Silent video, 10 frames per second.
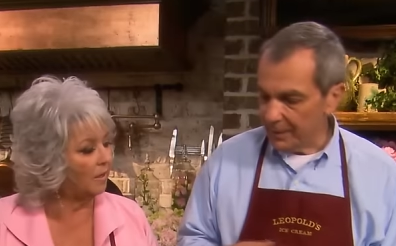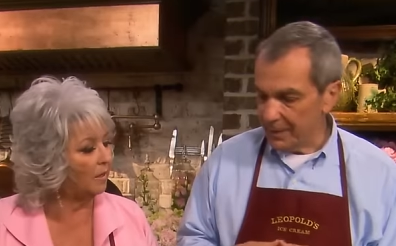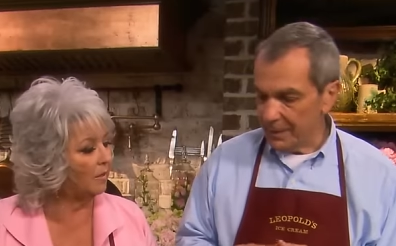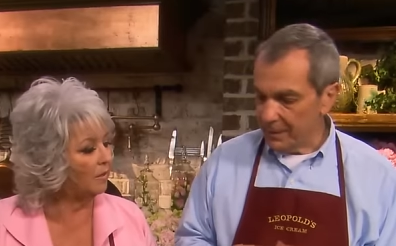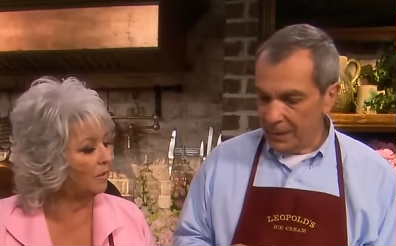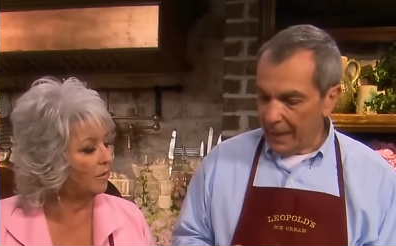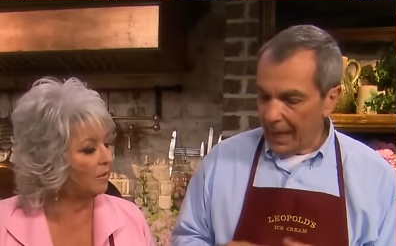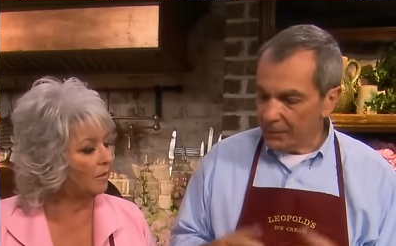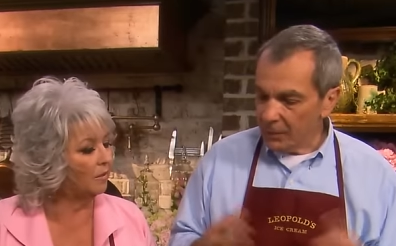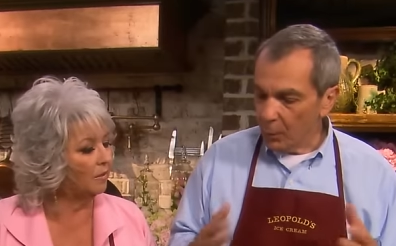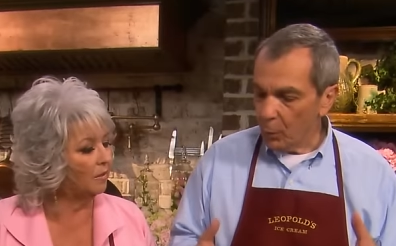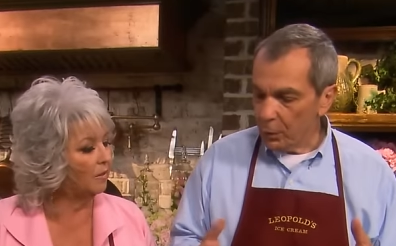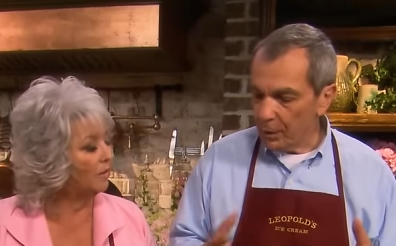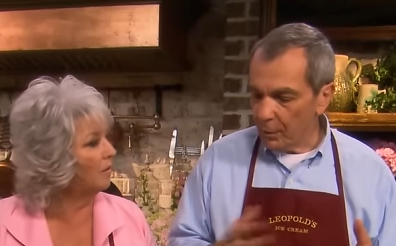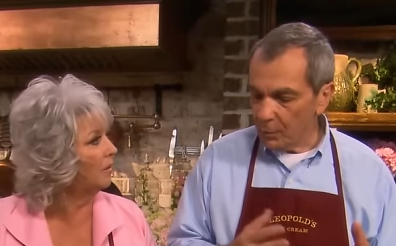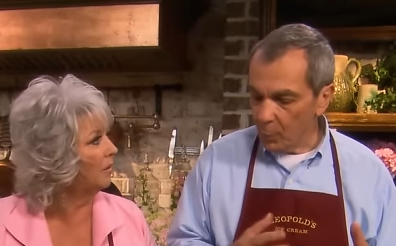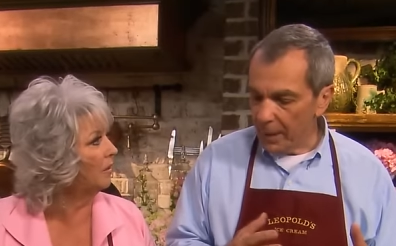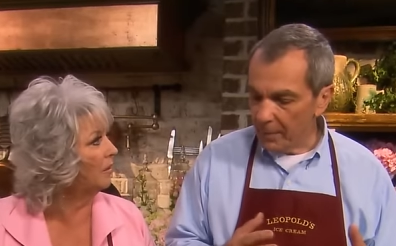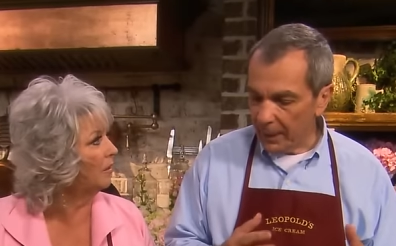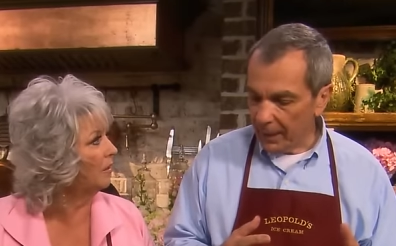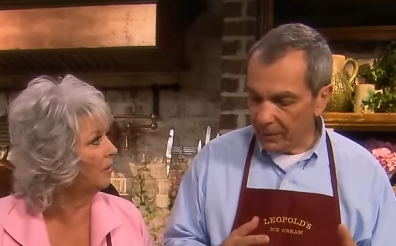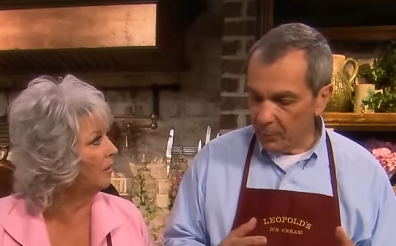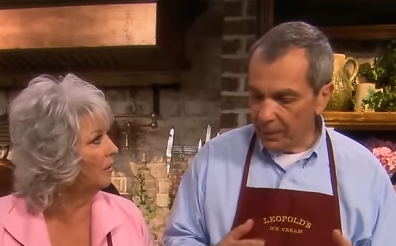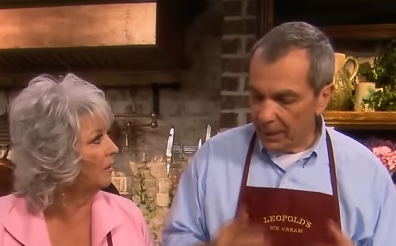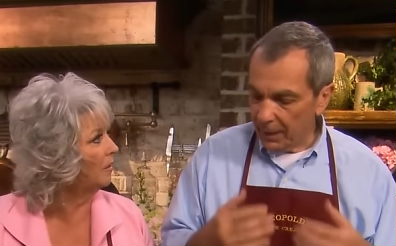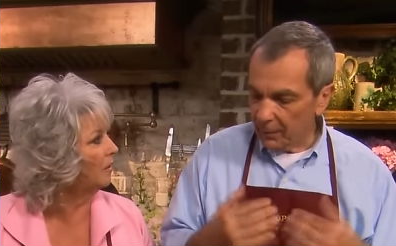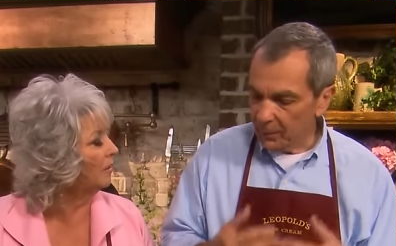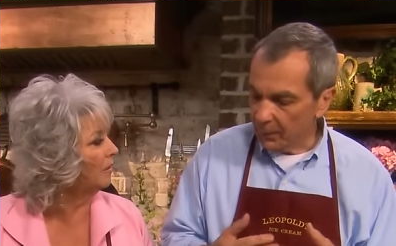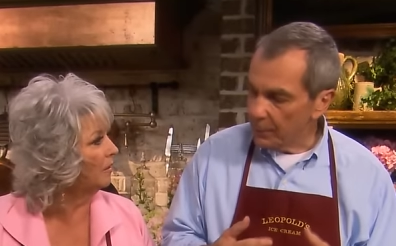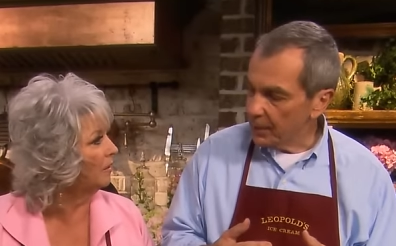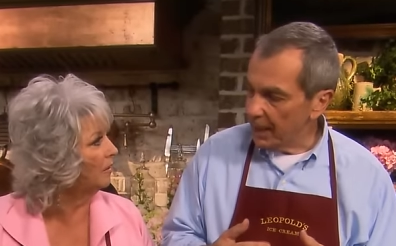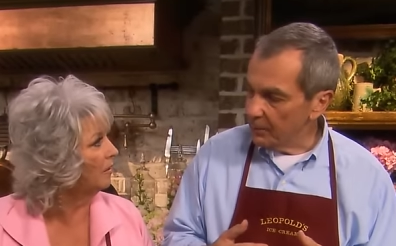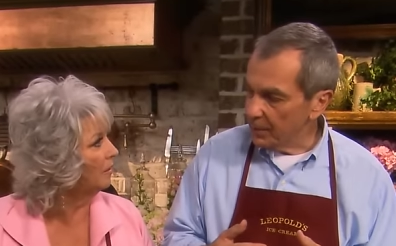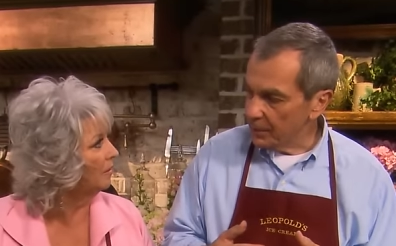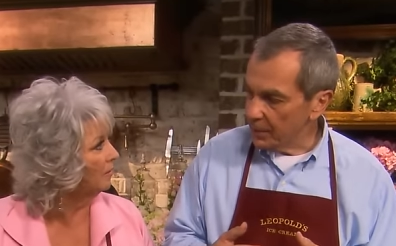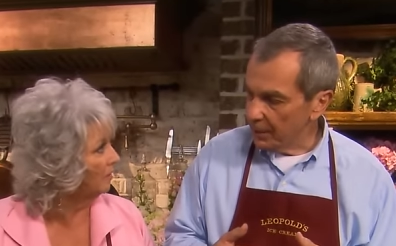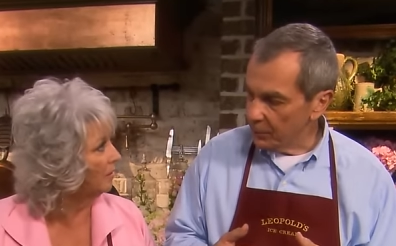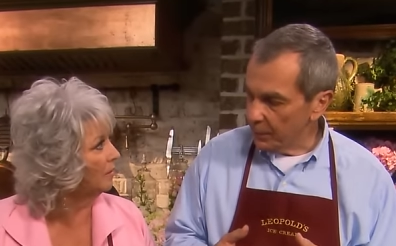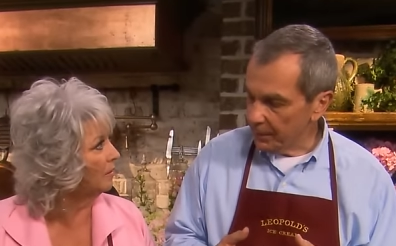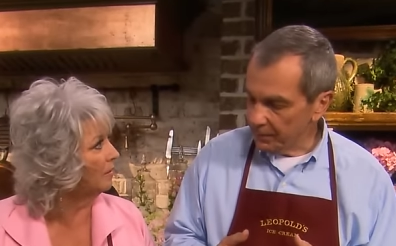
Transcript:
Speaker 1: Uh-huh. The, actually, the word goes way back to when the English first came to this country.